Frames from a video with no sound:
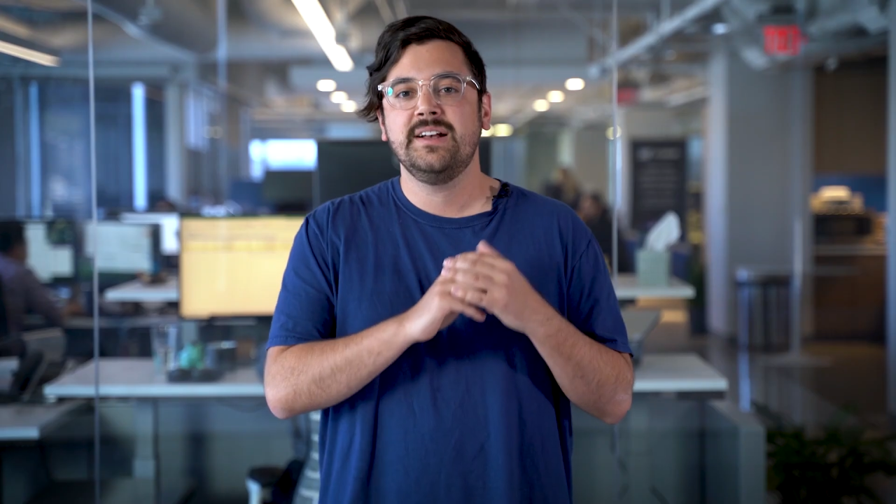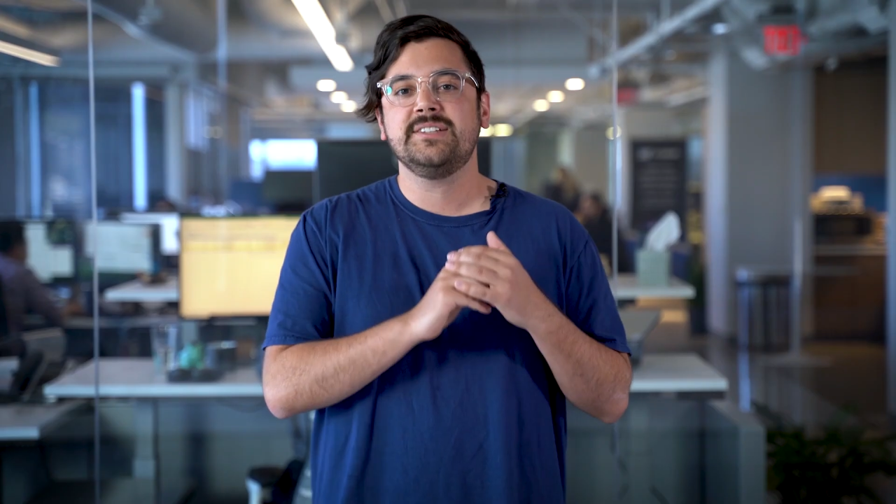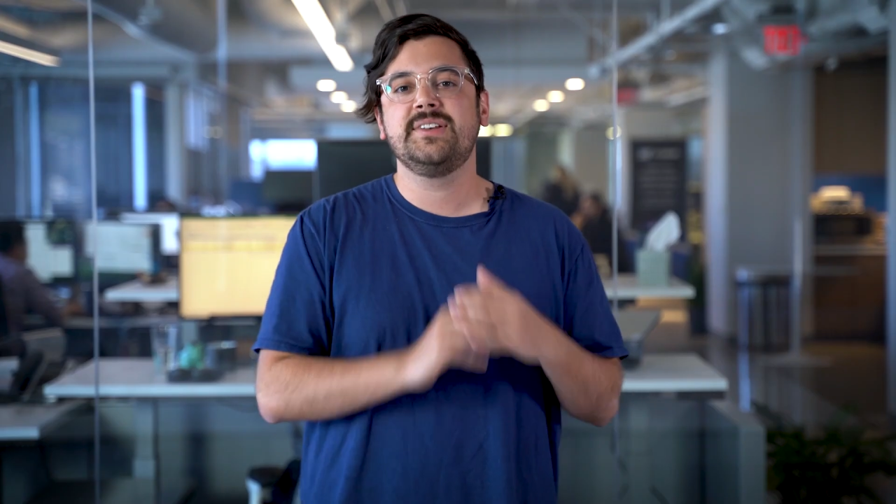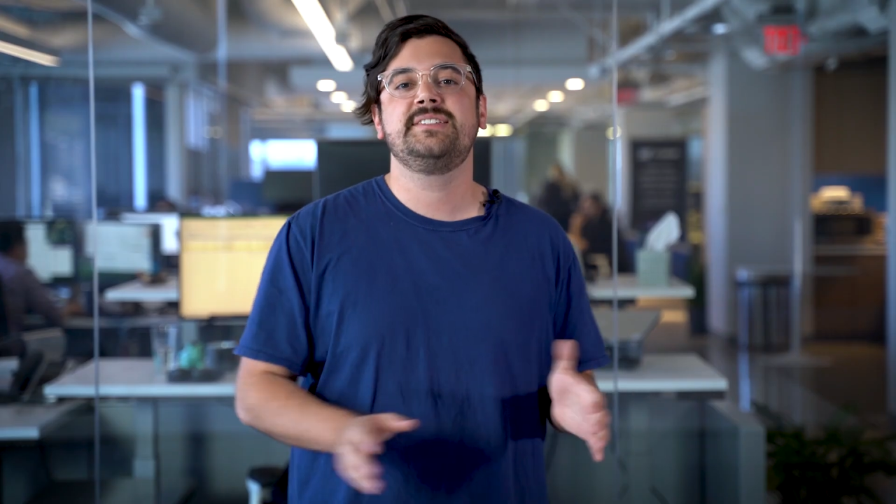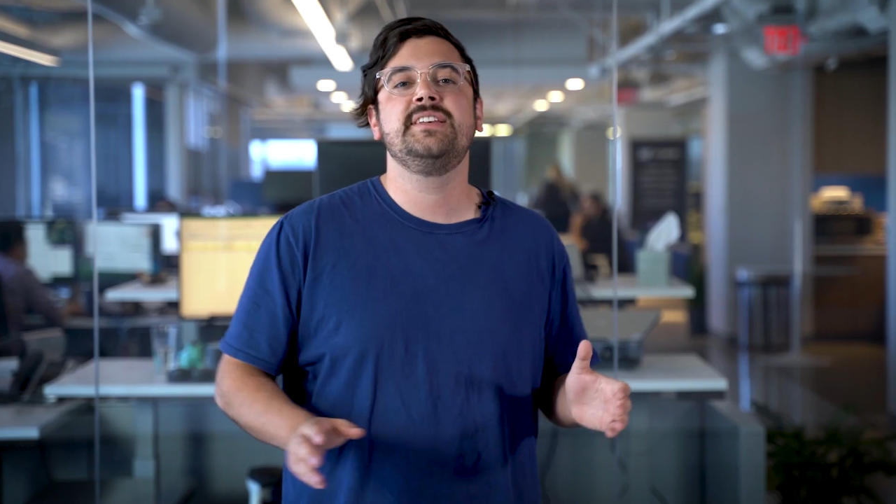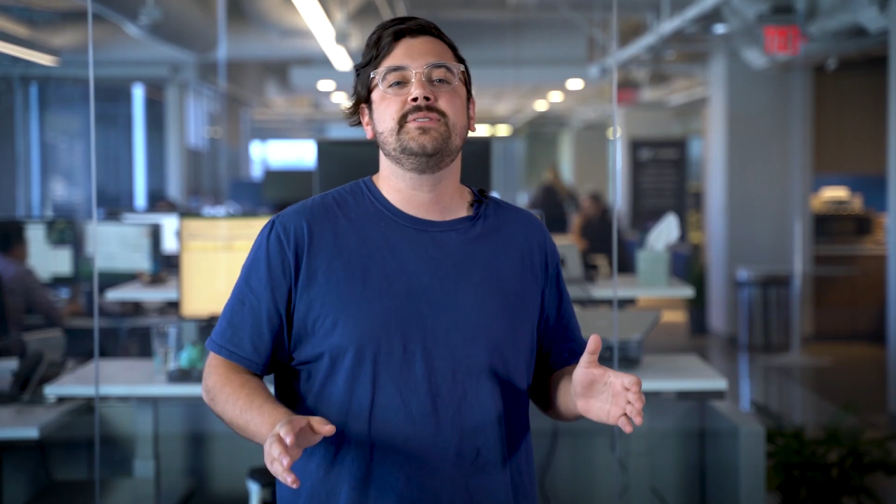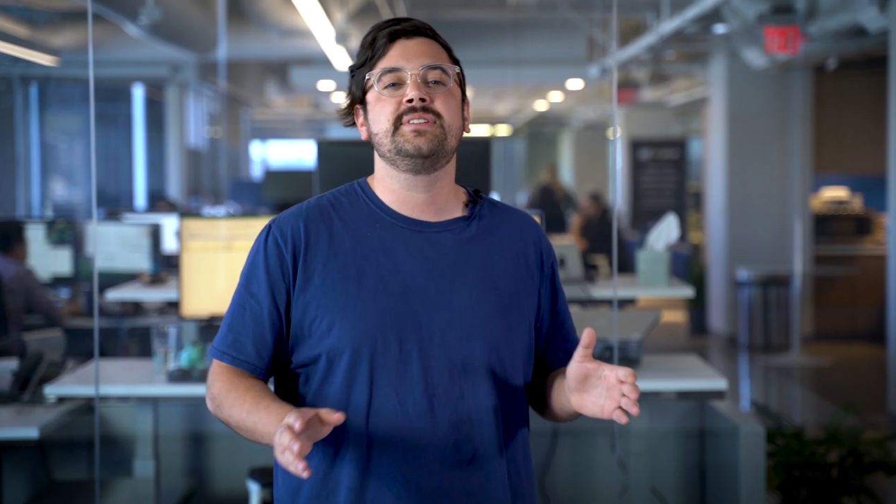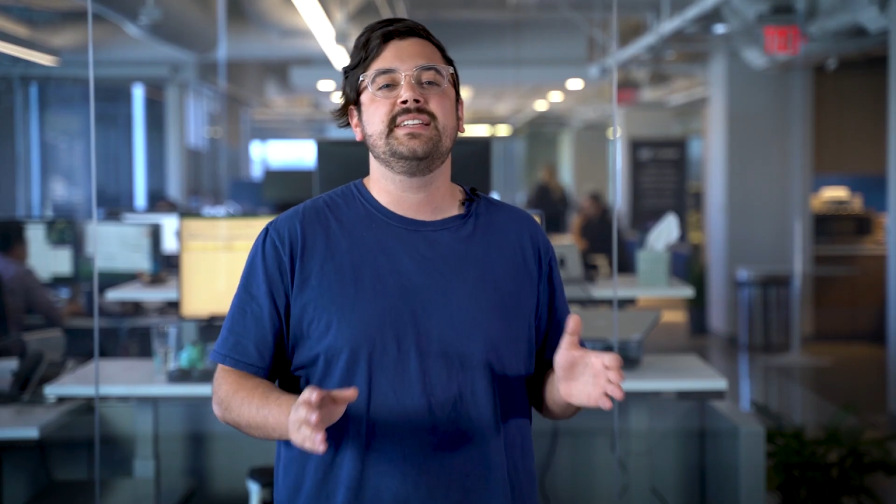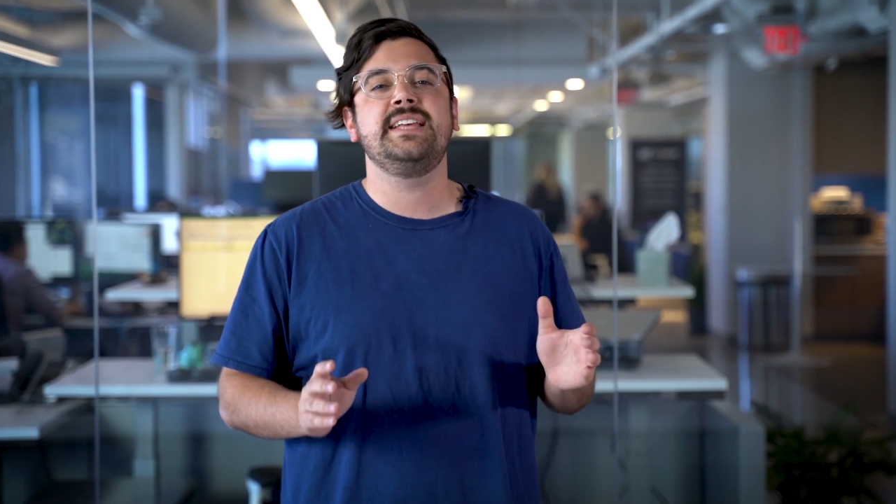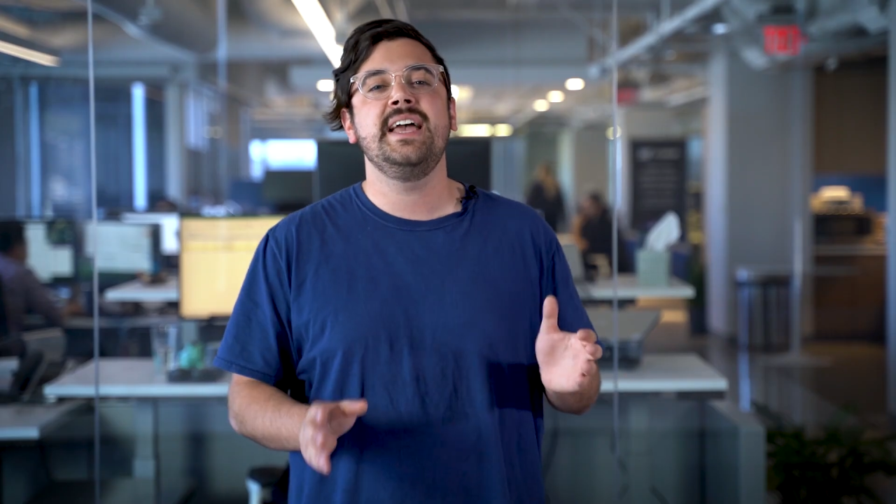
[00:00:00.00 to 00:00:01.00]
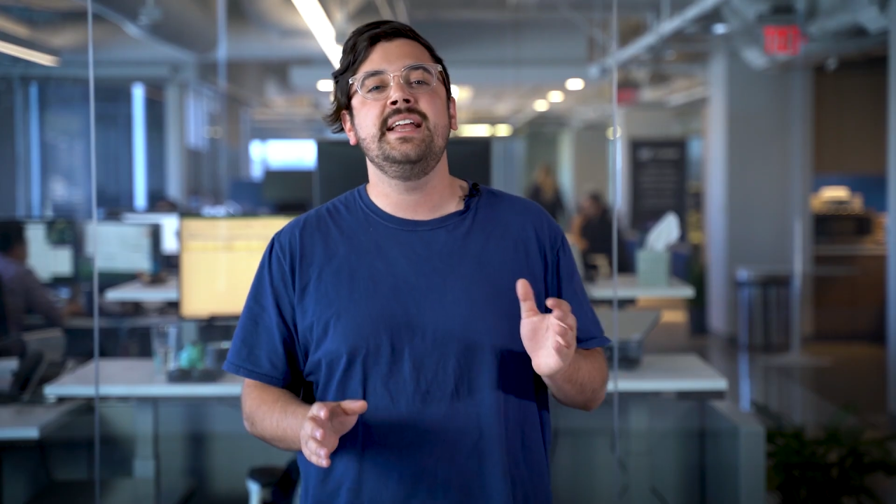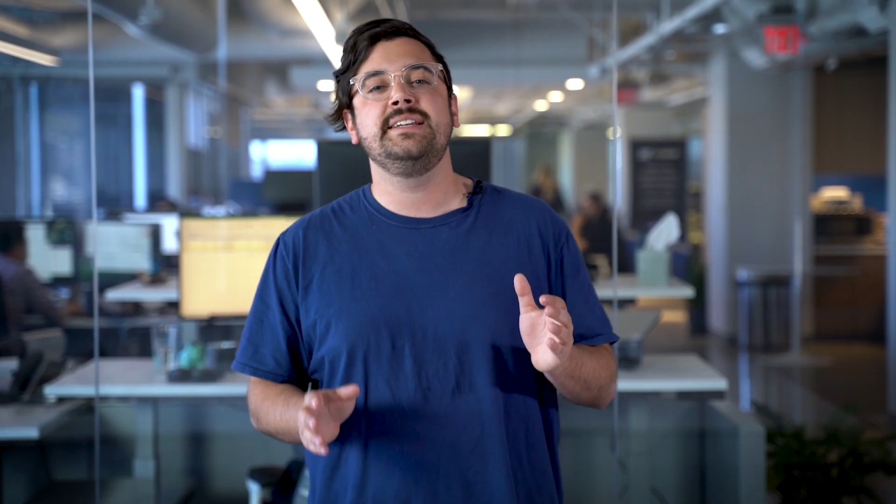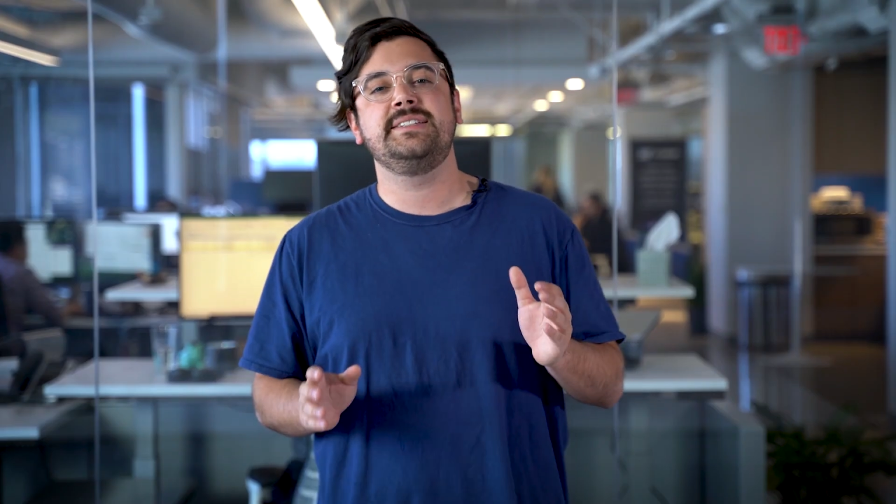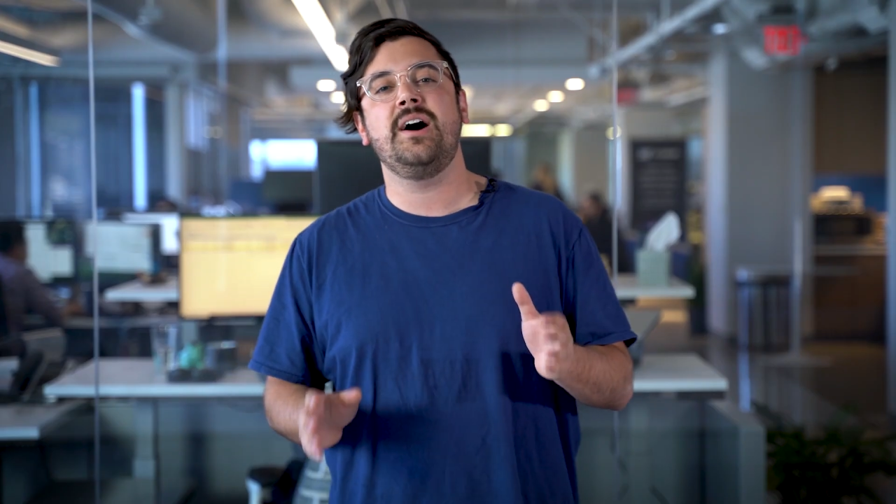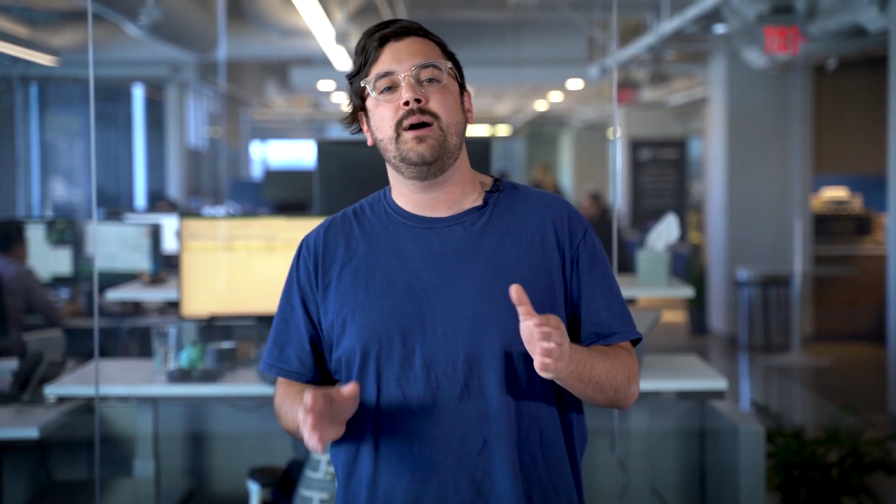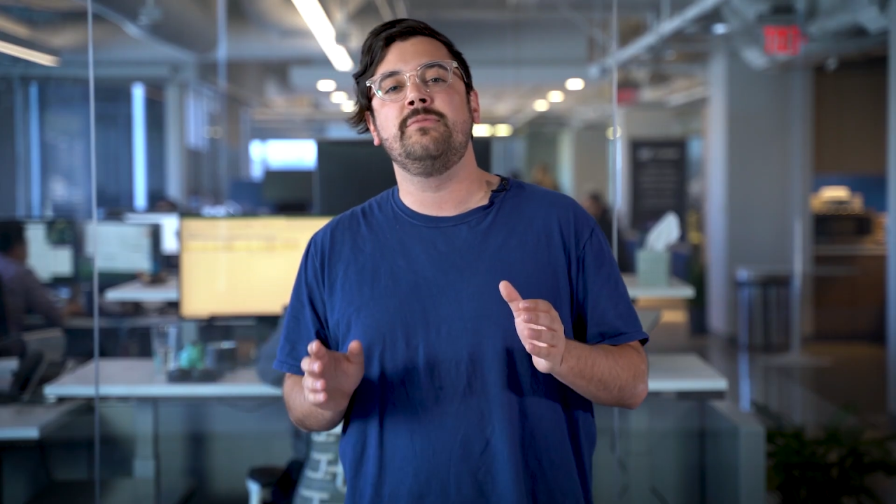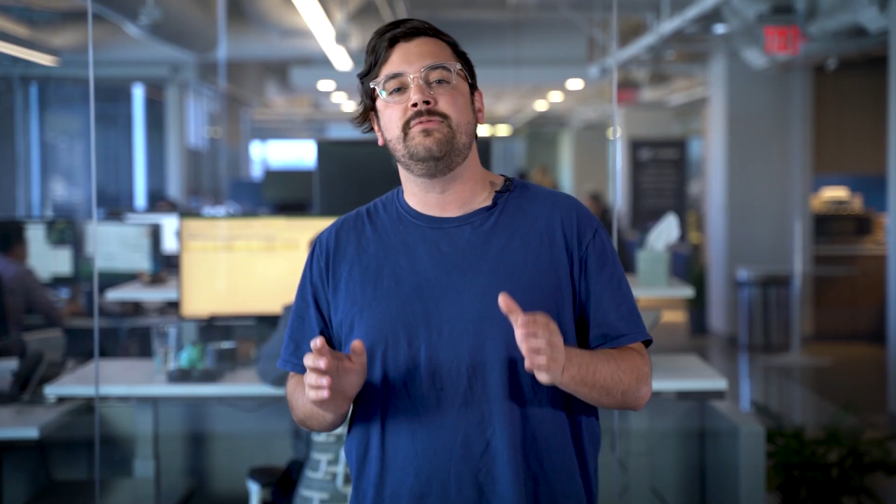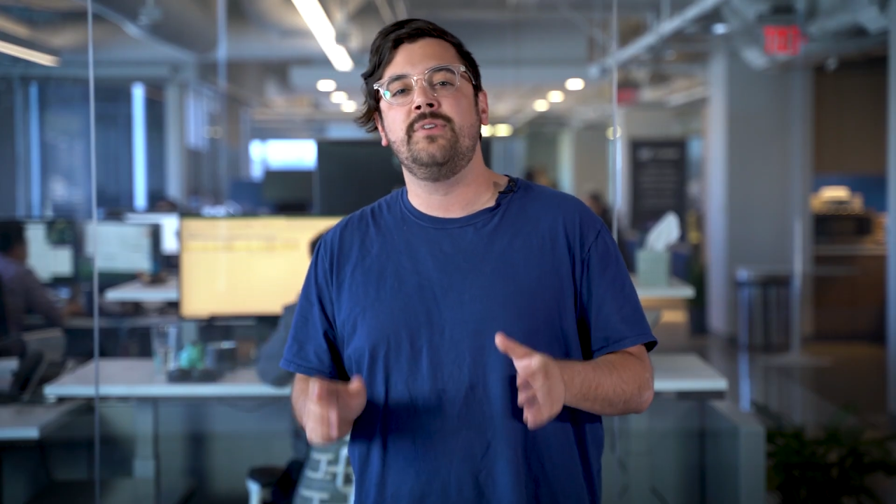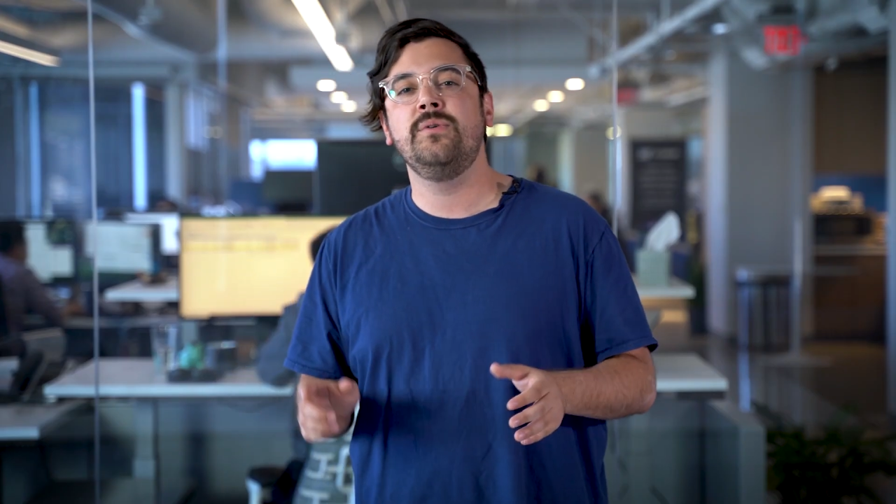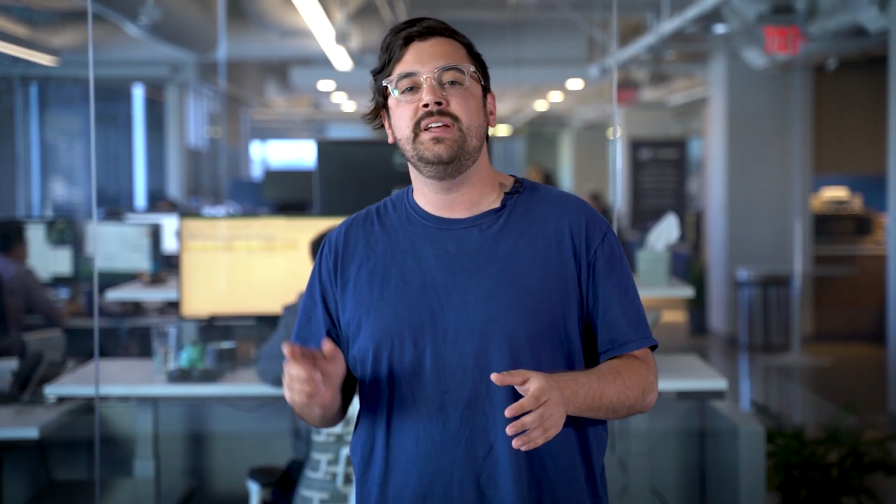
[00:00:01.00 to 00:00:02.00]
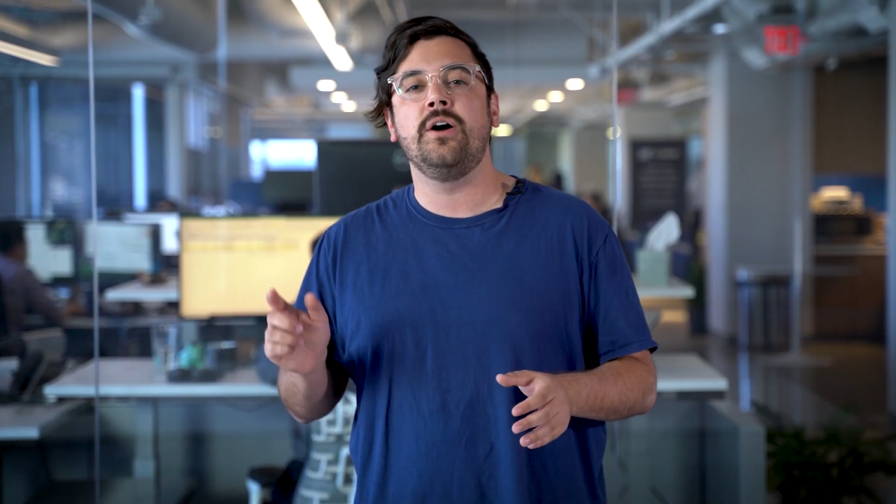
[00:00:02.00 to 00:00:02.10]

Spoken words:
So that's it, those are the 10 top voted